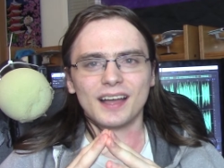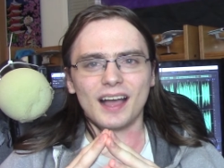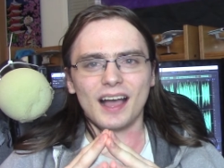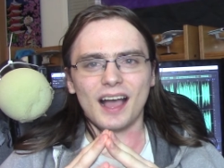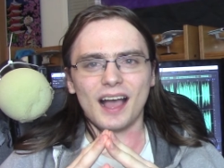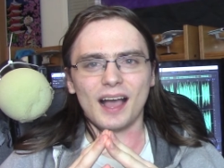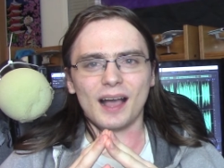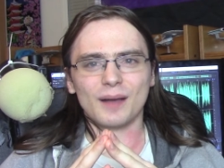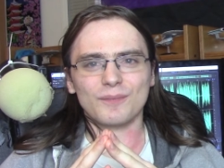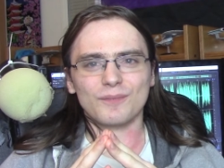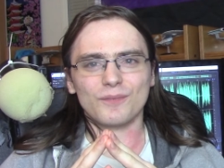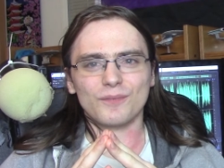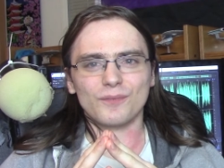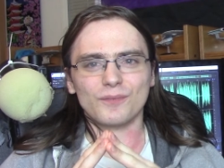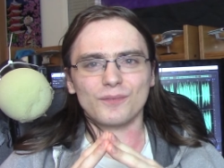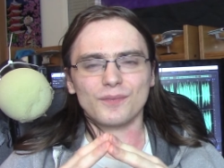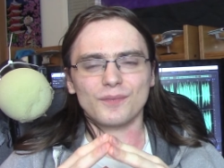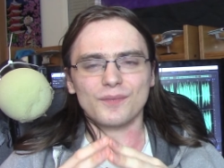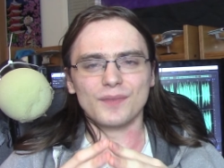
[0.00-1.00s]
in
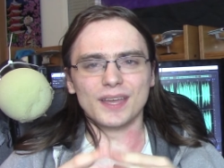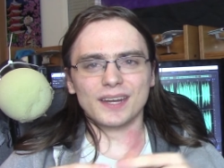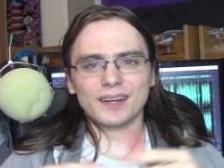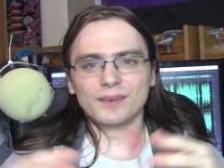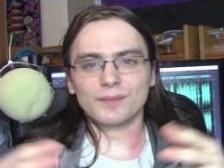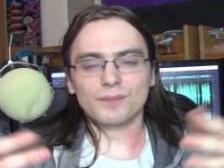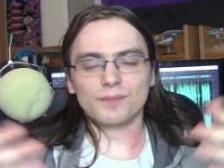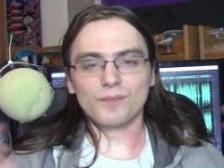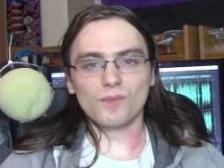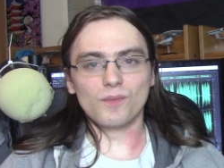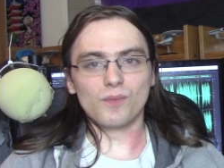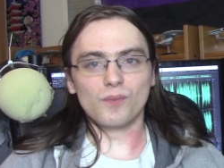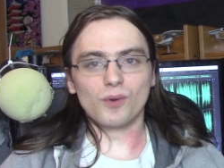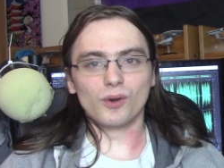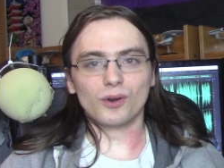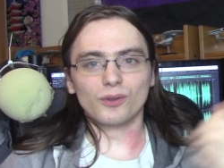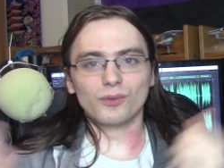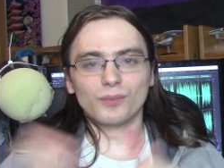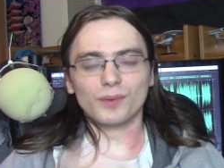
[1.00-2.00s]
a
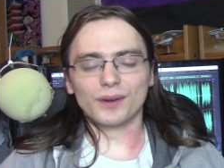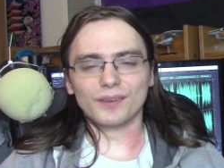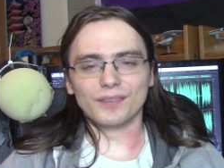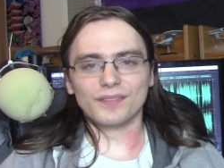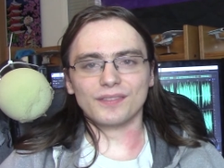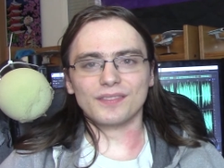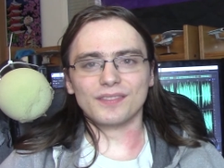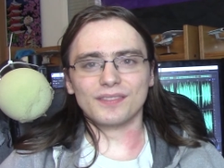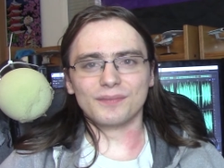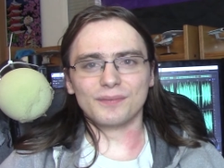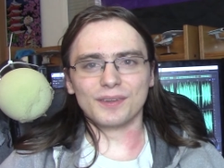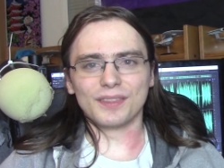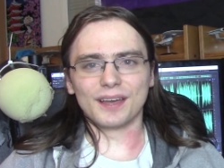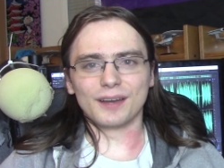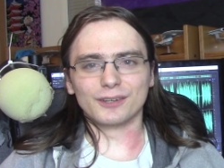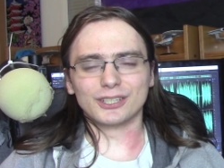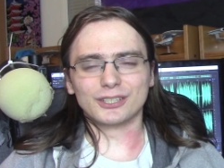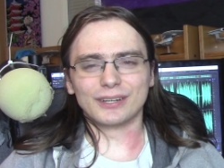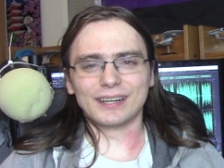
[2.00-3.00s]
world
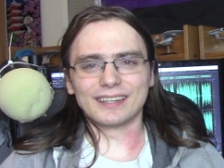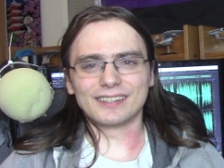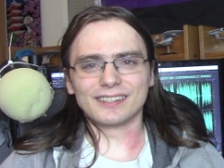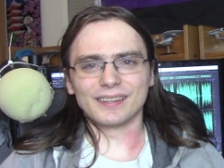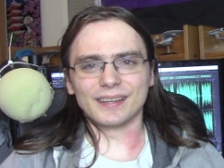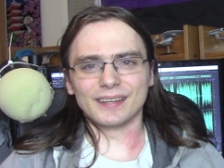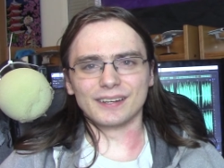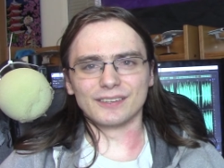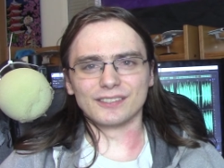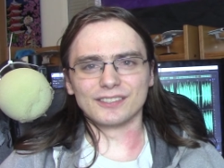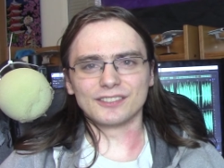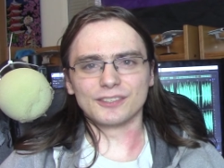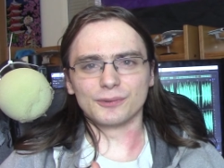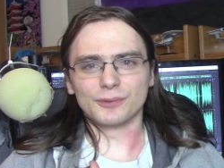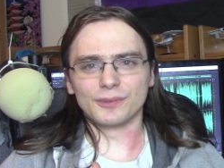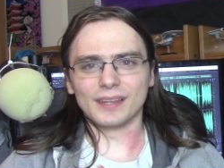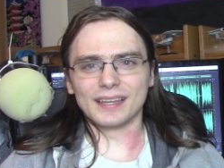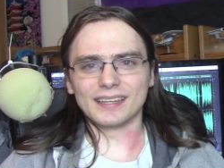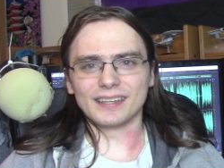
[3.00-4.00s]
without translators.
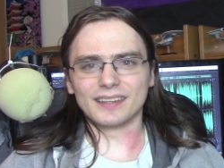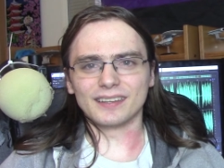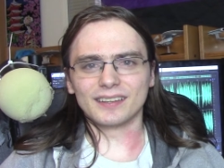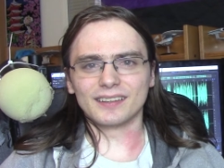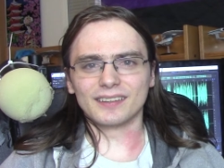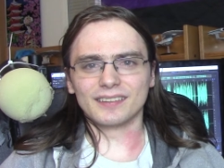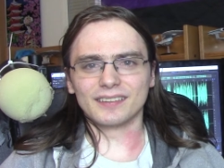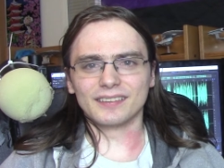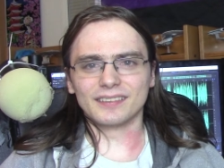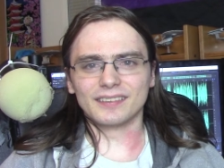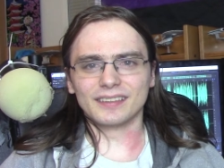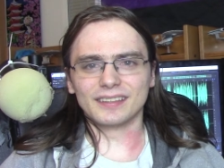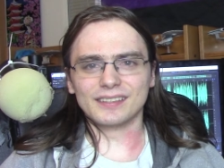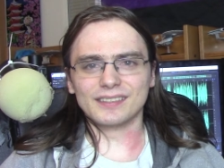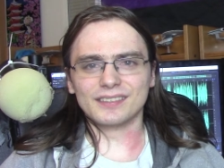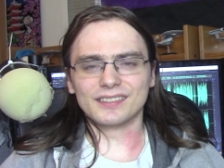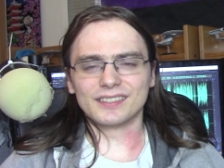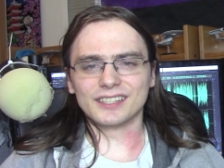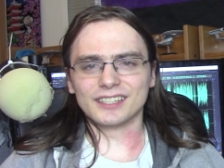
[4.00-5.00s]
So, like,
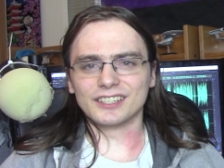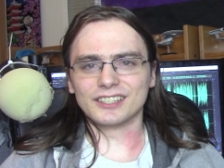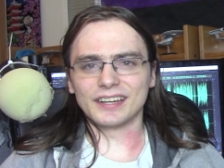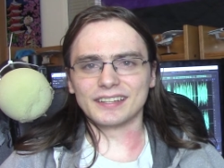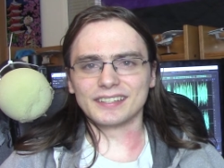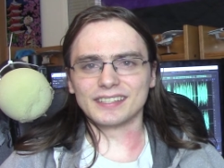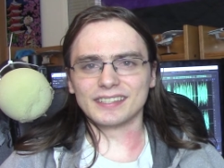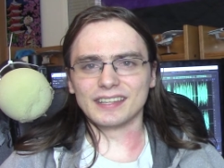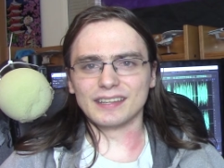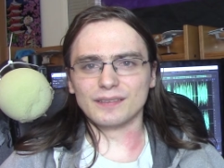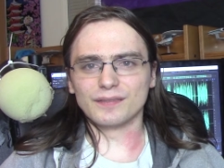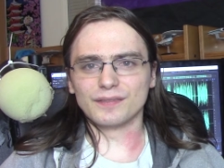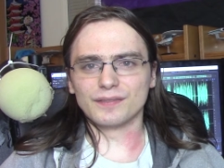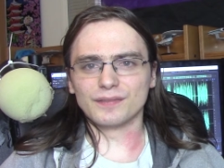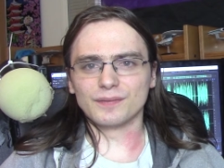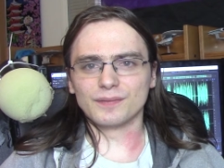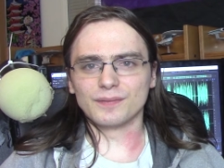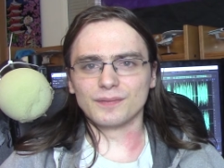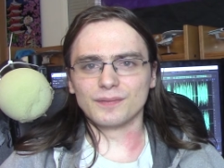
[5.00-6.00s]
it suggests
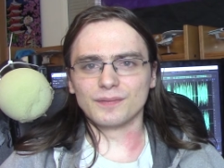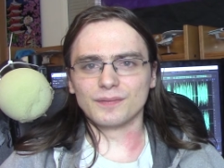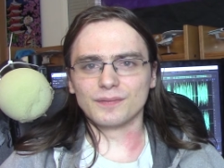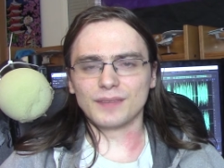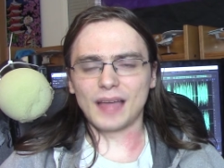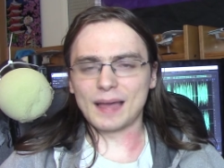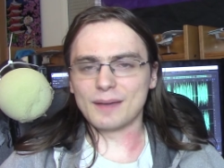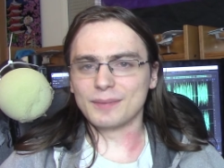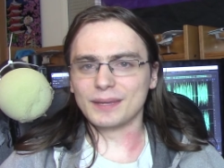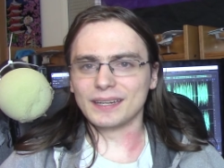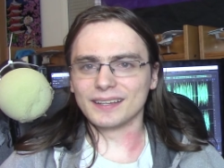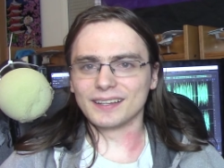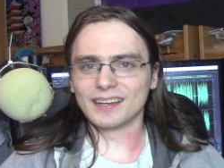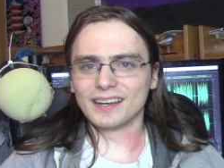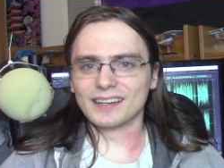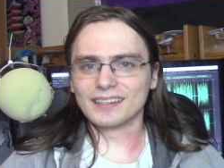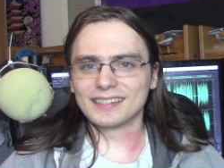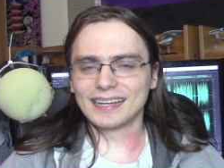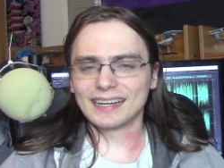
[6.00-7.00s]
they've been in
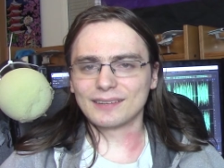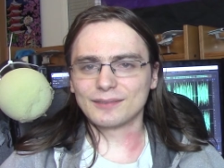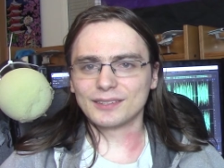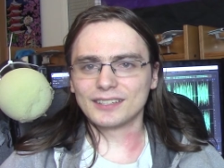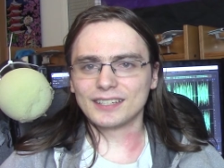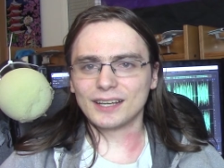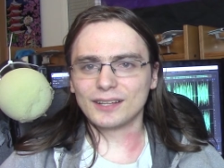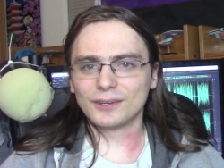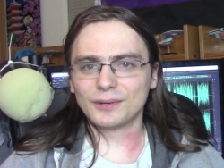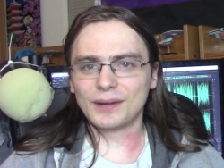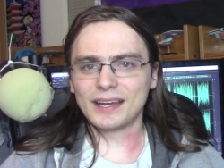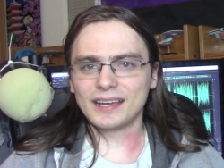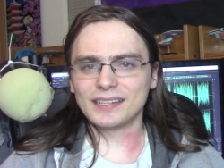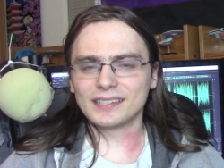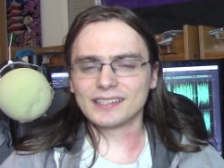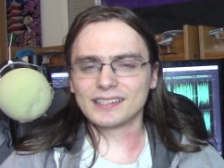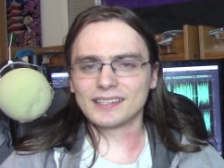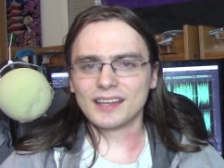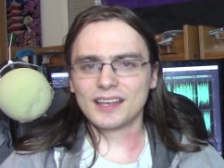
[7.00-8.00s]
contact with
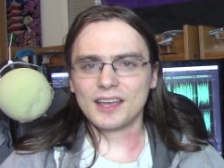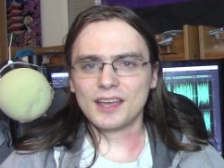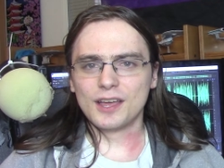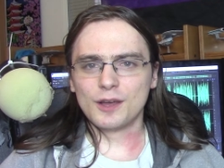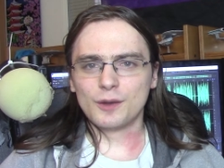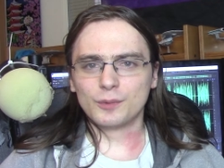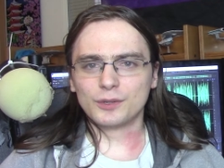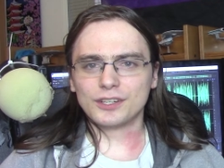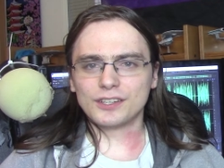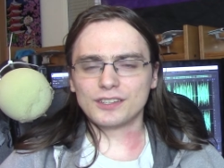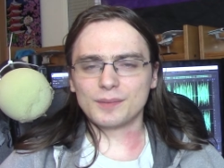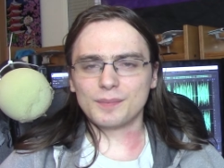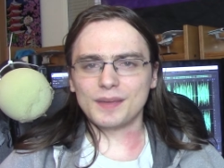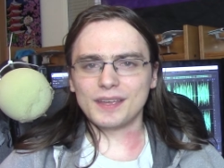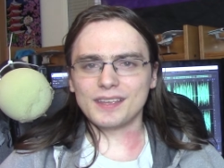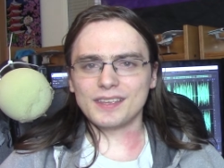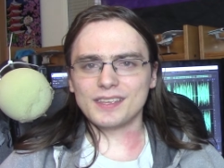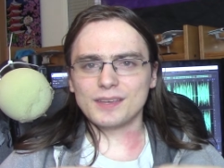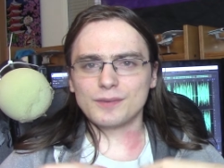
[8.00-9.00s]
Tellarites, which is a
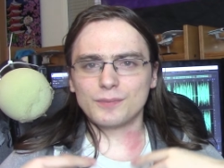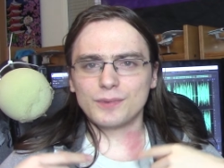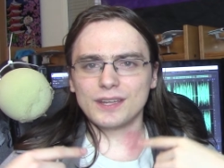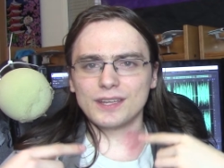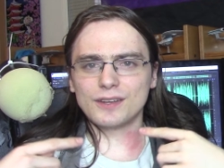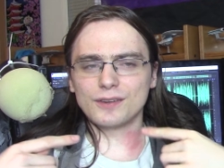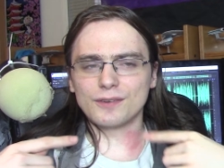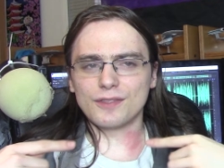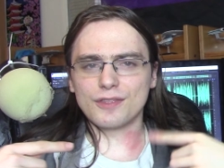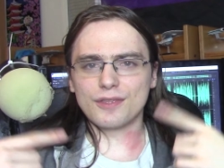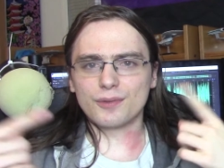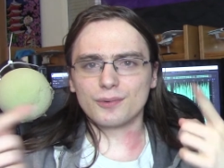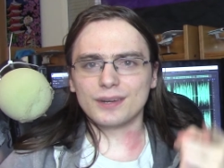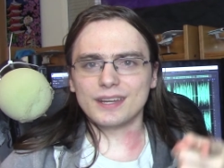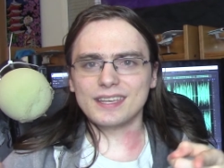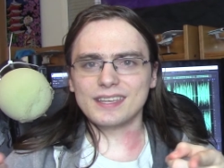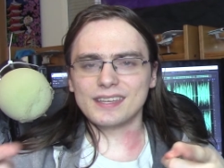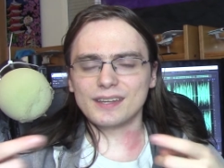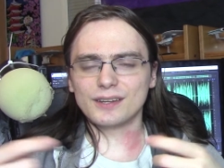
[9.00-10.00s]
bit weird
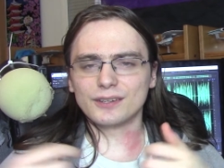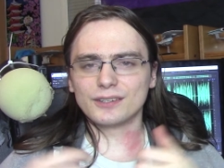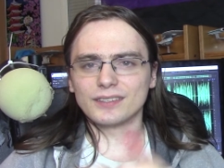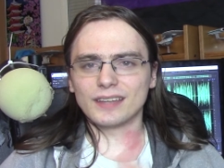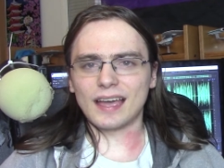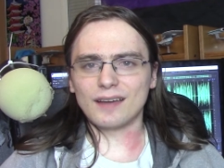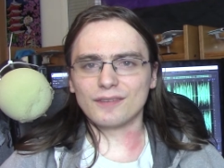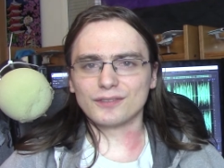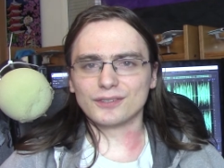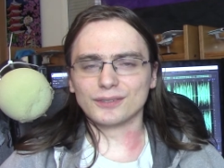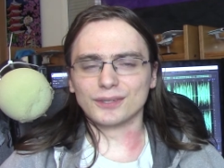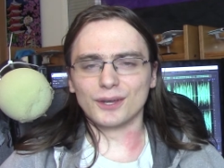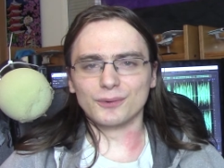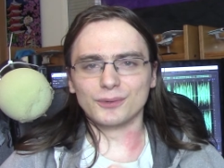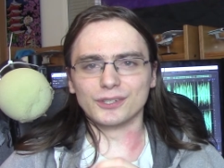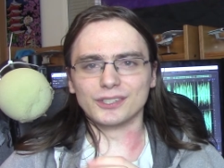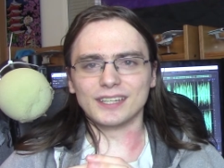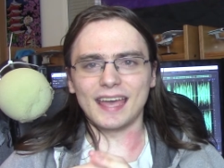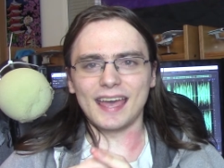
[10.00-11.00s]
3 years after
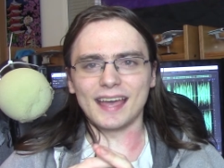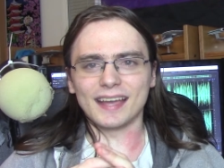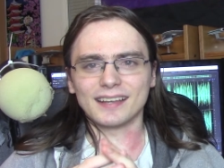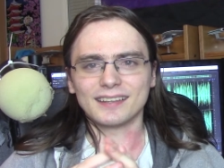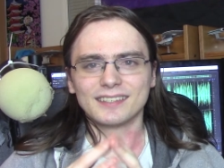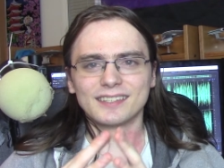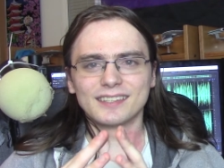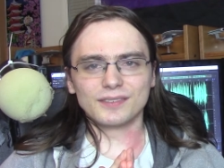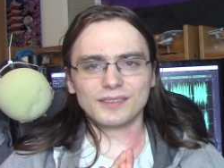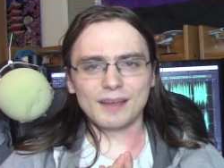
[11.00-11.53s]
Lower Decks.